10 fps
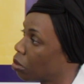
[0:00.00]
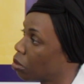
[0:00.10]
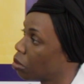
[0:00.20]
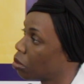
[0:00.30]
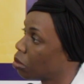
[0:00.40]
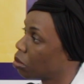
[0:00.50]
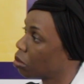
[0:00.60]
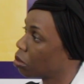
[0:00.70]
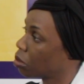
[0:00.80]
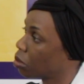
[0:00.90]

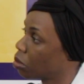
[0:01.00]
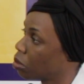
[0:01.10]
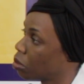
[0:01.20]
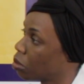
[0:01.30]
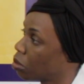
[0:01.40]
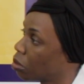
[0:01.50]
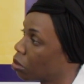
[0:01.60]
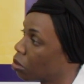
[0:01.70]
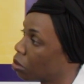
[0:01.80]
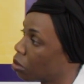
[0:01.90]

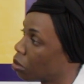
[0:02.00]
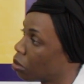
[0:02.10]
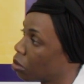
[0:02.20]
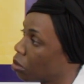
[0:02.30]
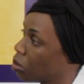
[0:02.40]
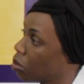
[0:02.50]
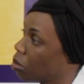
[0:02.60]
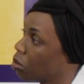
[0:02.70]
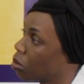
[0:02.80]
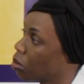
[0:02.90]

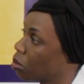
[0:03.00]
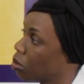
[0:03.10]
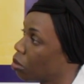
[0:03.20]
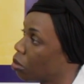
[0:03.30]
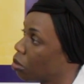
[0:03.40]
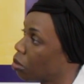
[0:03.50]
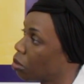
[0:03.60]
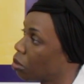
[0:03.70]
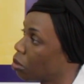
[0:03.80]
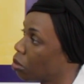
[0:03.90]

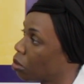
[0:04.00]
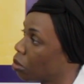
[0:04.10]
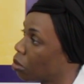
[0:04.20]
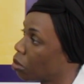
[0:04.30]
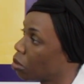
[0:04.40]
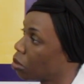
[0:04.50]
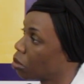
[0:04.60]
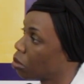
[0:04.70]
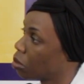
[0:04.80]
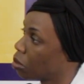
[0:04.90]

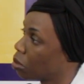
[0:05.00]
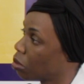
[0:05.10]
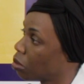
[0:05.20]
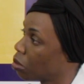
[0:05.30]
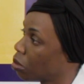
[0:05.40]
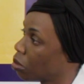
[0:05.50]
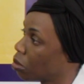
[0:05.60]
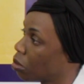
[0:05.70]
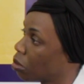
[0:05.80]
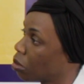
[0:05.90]

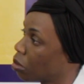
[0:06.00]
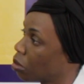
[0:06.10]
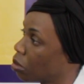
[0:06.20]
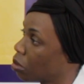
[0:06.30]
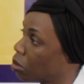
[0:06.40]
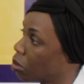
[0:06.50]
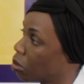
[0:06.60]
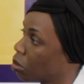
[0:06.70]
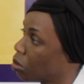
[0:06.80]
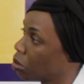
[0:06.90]

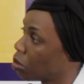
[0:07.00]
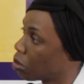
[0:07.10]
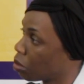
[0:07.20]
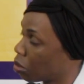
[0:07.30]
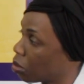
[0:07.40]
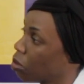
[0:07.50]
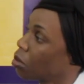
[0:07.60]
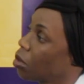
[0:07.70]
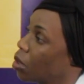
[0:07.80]
[no speech]